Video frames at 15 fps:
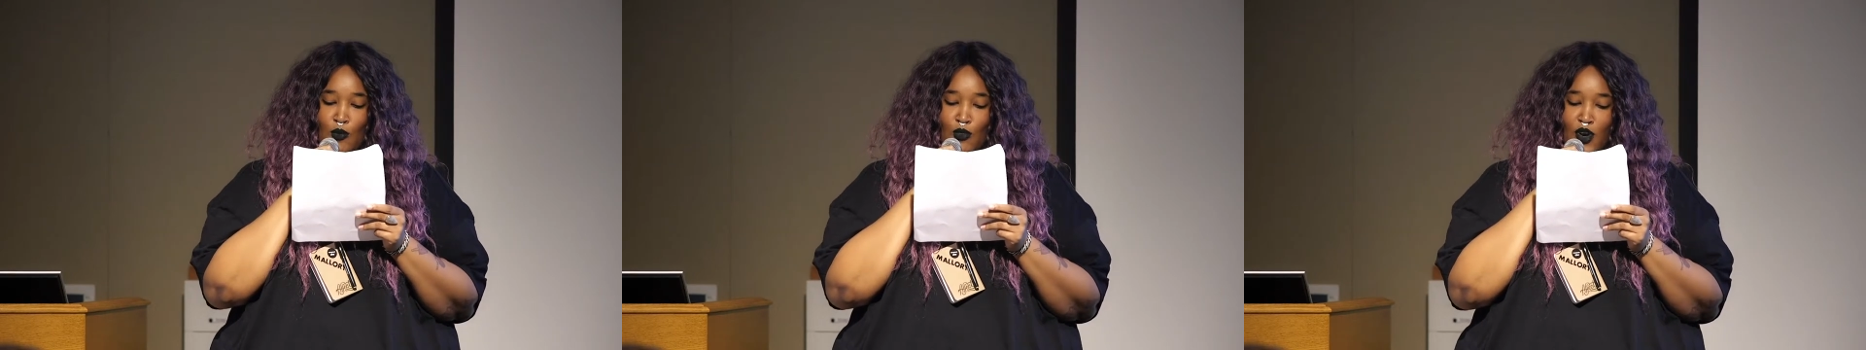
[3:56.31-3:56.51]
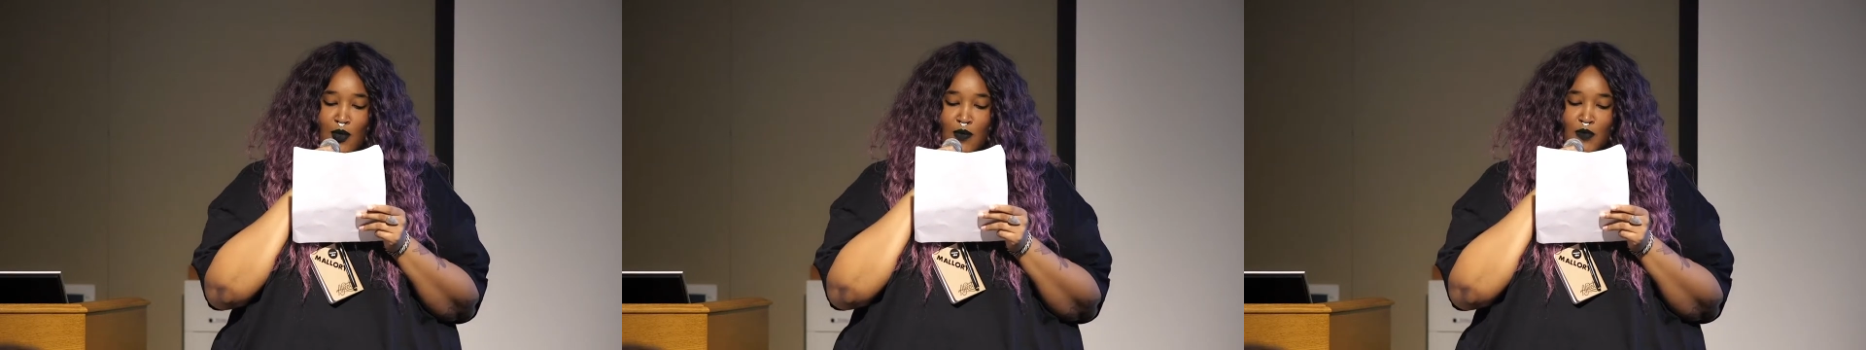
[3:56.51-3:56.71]

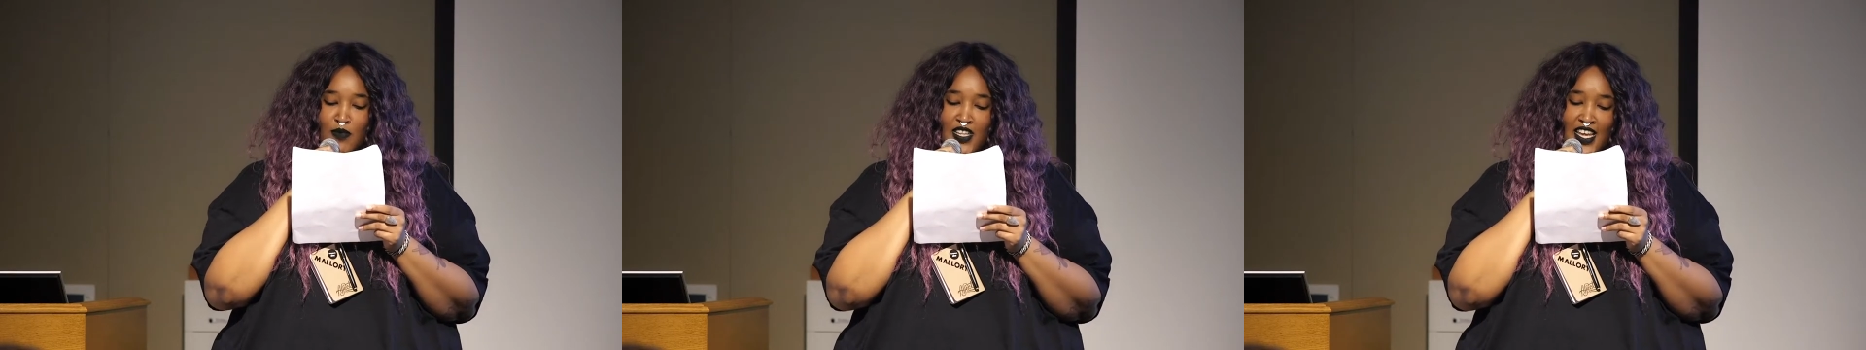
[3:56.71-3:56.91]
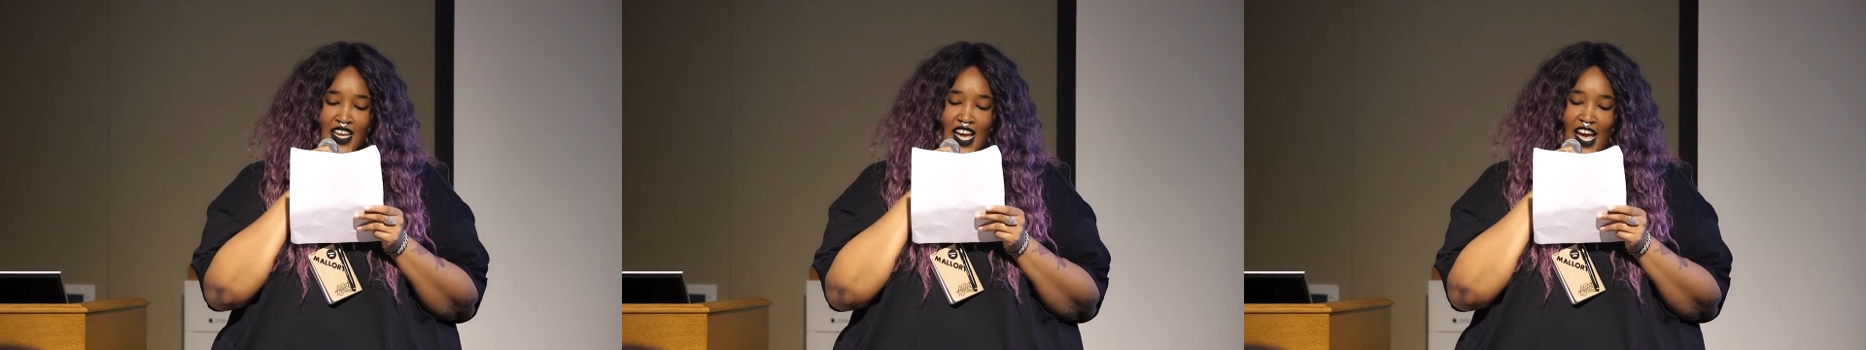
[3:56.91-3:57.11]

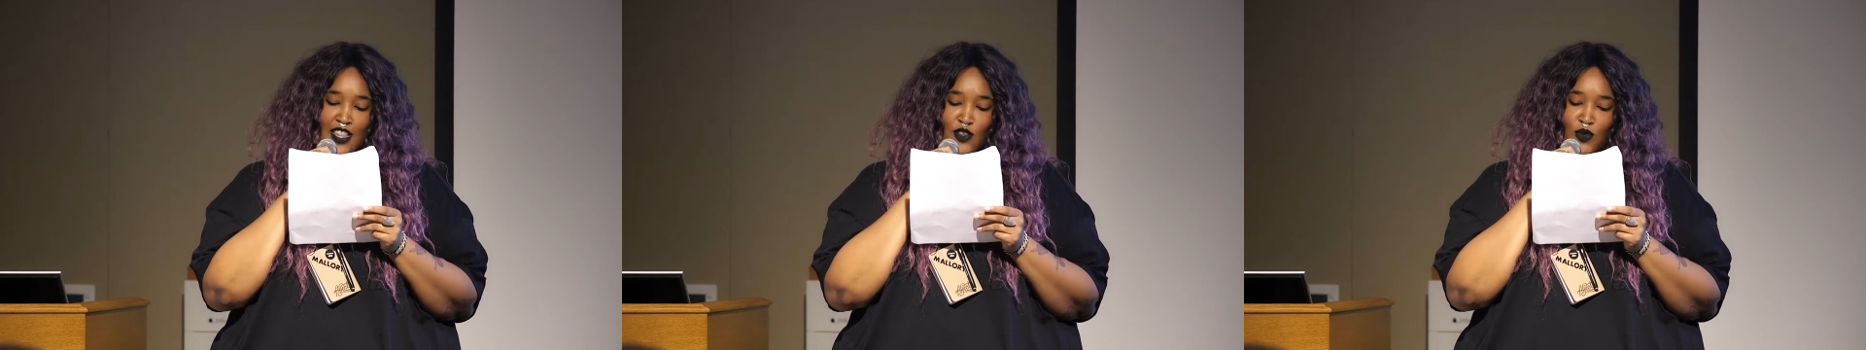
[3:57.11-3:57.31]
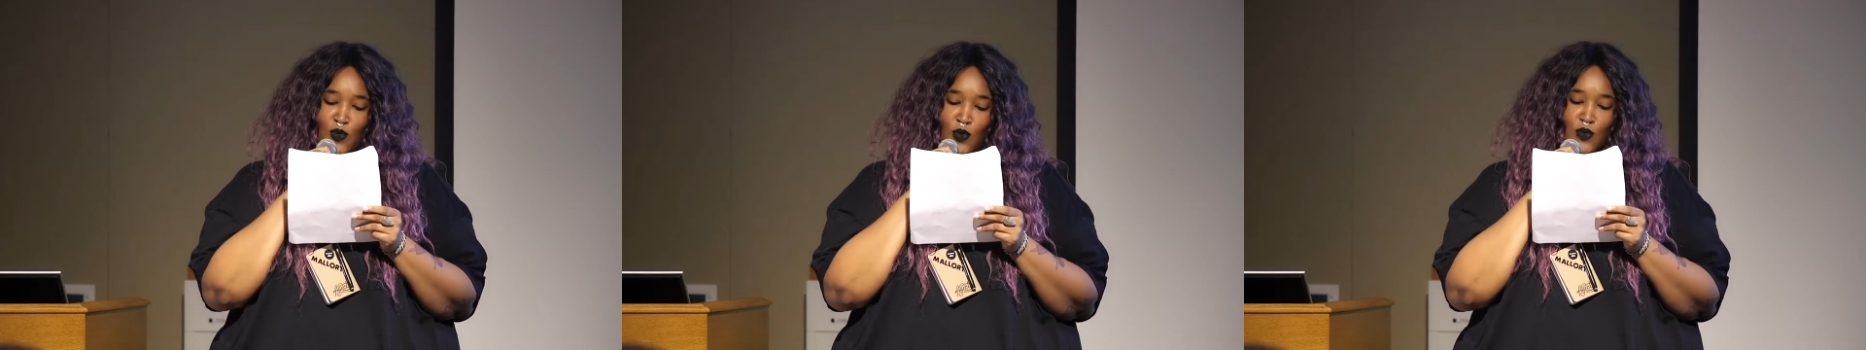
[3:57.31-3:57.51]
probably
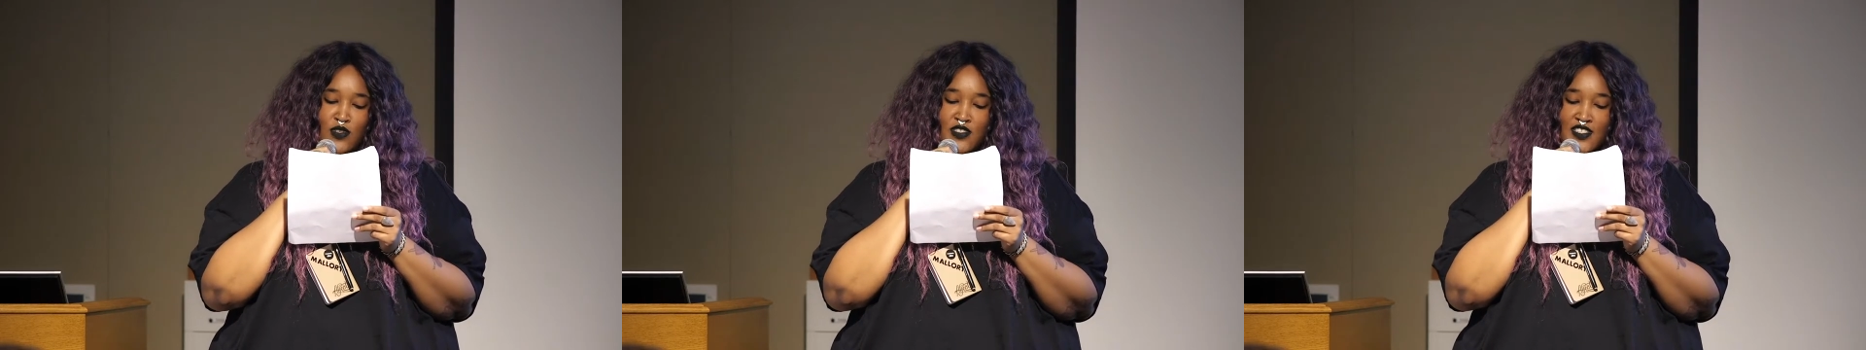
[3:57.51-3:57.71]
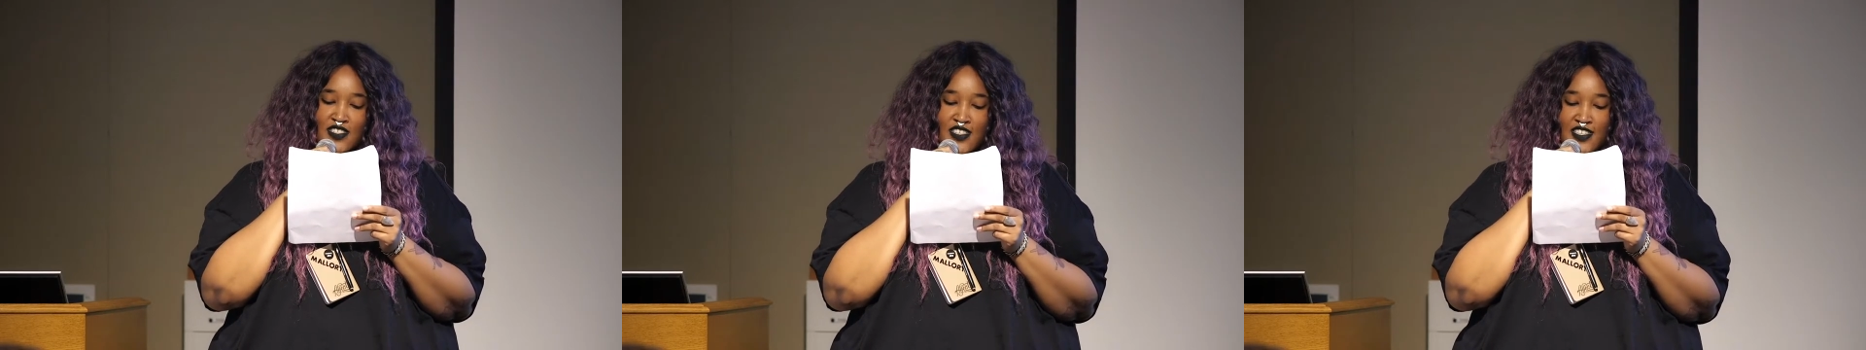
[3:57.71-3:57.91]
had the coolest